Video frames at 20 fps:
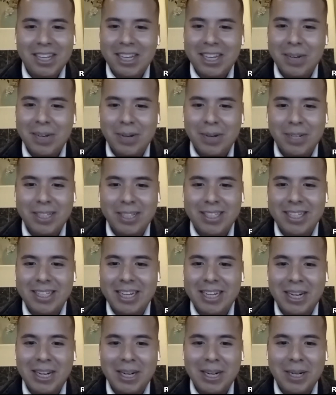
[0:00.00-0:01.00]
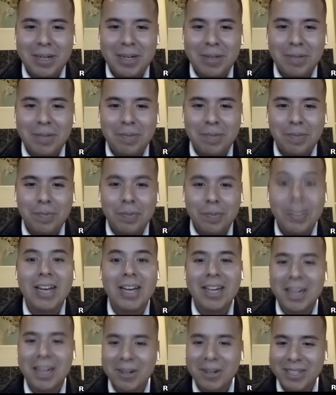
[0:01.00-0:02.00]
It was um,
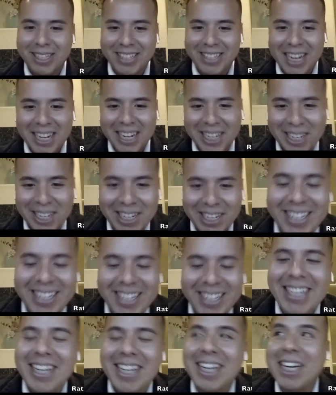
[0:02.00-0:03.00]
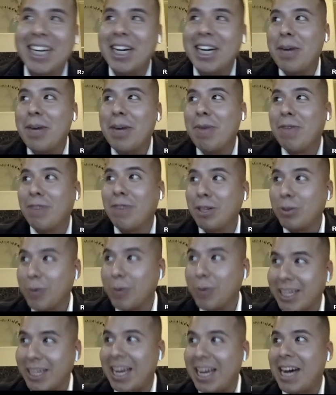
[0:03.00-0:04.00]
yeah, I was a DACA. Uh, my first
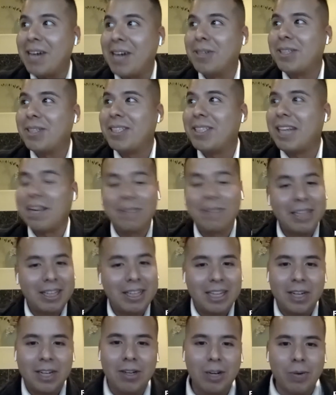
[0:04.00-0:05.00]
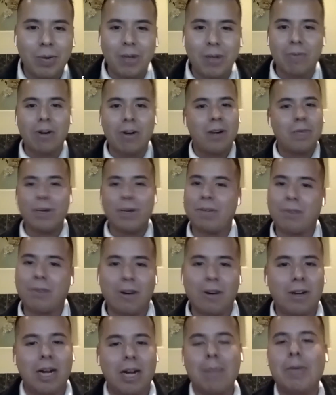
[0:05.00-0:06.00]
one was a house. Everything that could have went wrong went
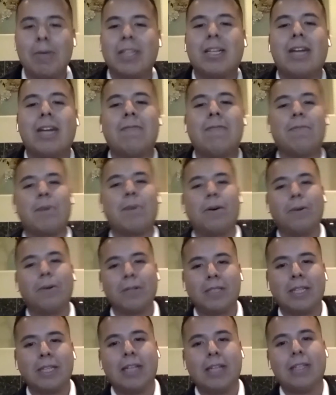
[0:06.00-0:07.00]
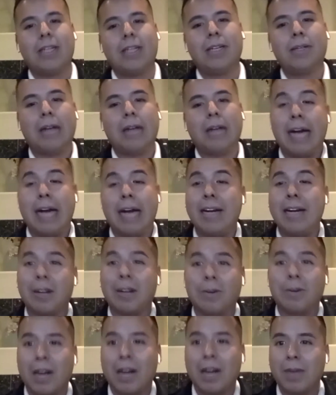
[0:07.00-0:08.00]
wrong. I picked it up from a wholesaler. I didn't
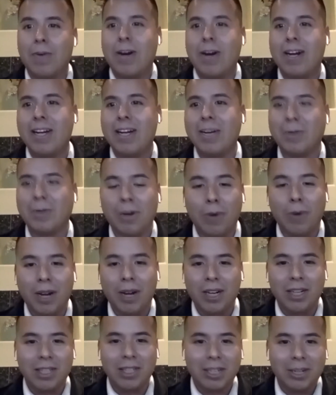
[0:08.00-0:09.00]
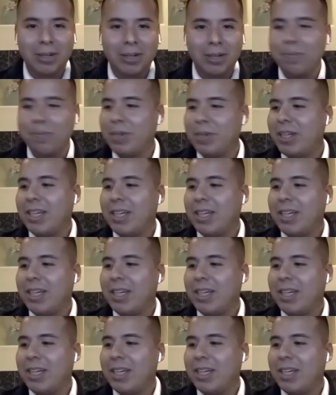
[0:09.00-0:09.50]
know what I wanted, what I wanted to do.